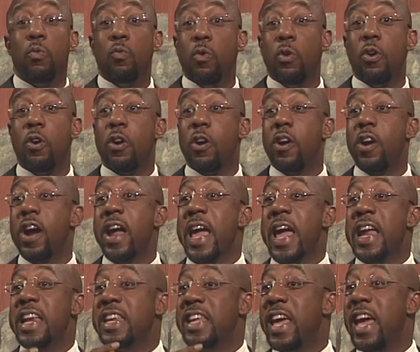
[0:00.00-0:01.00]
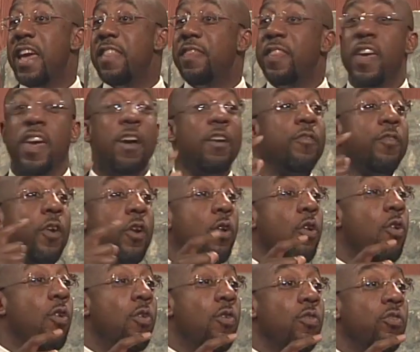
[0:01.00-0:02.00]
war, and yet there are
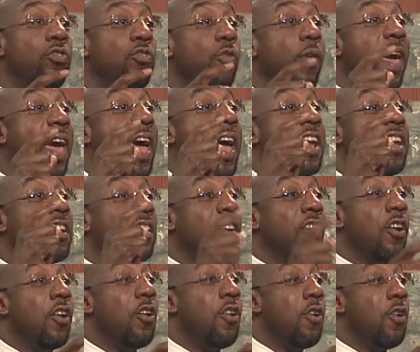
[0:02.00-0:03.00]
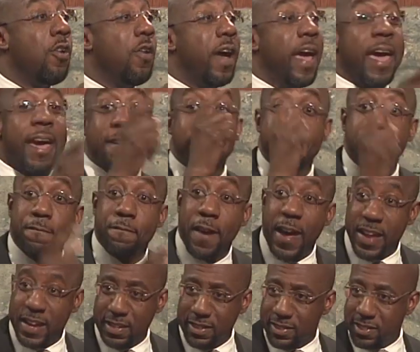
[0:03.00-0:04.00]
those who had to go and
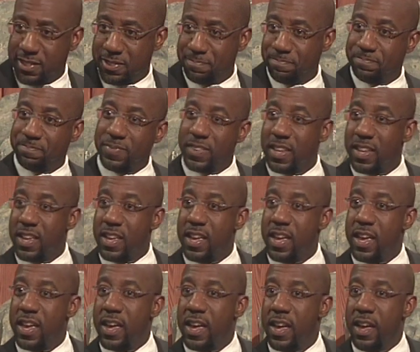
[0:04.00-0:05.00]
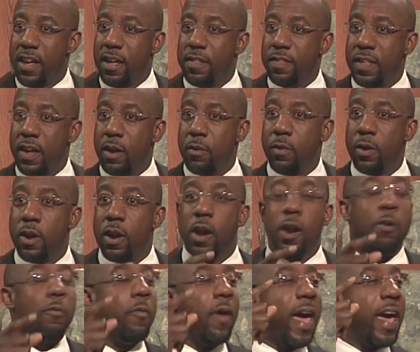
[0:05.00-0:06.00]
fight. There were
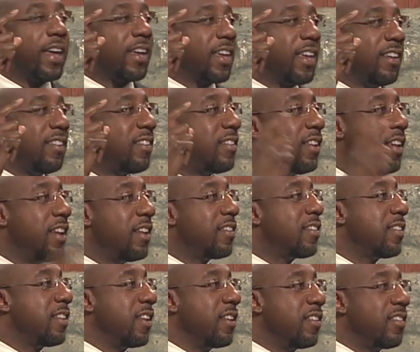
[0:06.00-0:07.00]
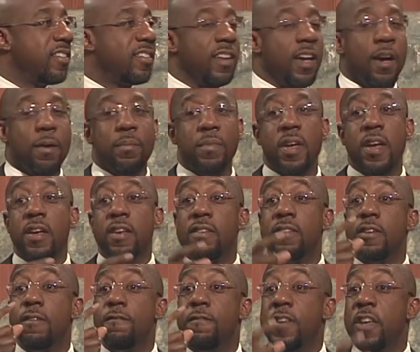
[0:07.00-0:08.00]
Iraqi citizens, some
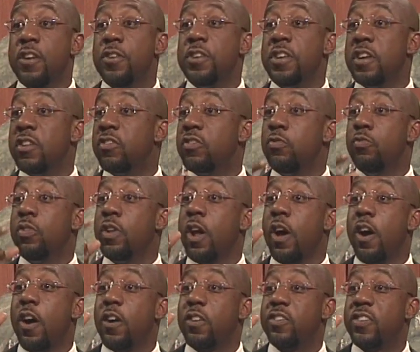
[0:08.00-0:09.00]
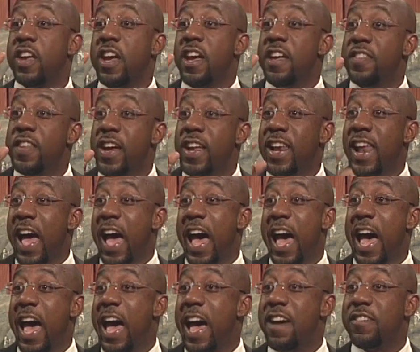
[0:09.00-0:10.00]
civilians who lost their
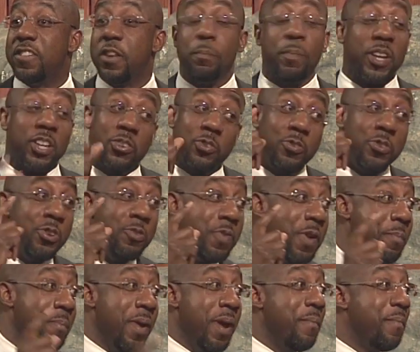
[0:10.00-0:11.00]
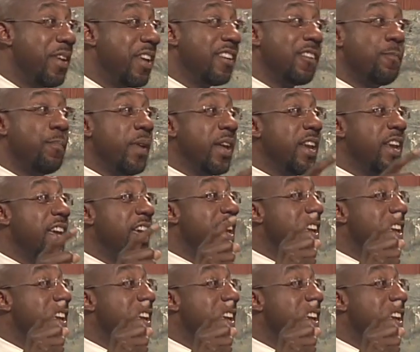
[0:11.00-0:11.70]
lives. But do you remember, it's been